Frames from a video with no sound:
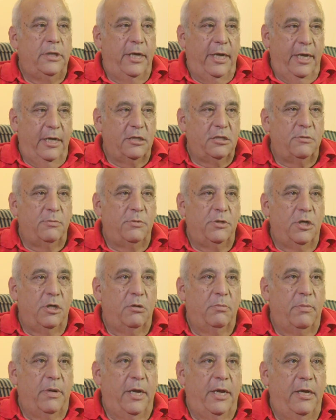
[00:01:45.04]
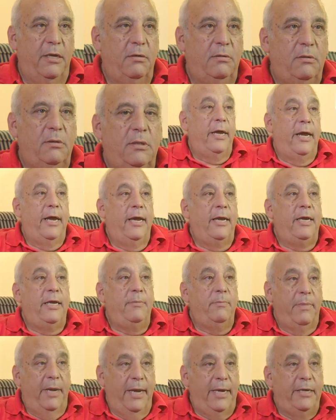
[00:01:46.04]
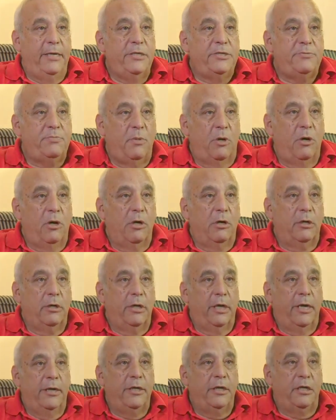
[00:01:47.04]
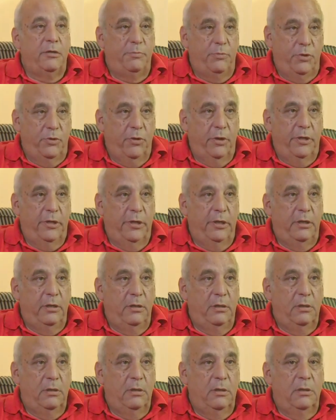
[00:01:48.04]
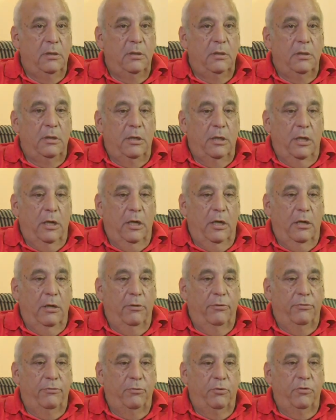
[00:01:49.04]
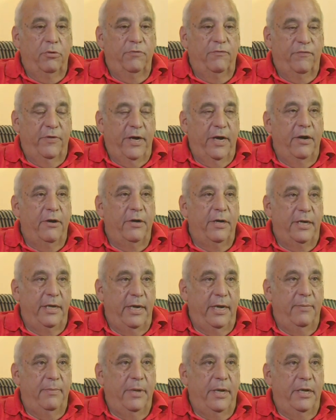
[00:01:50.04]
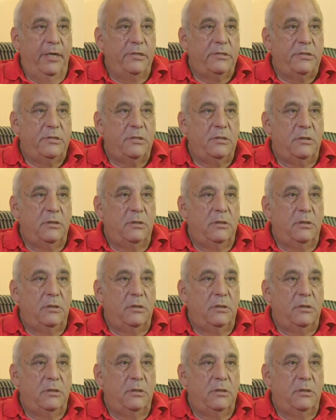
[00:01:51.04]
handsome young man, and he made his mark on the community through the fire and EMS.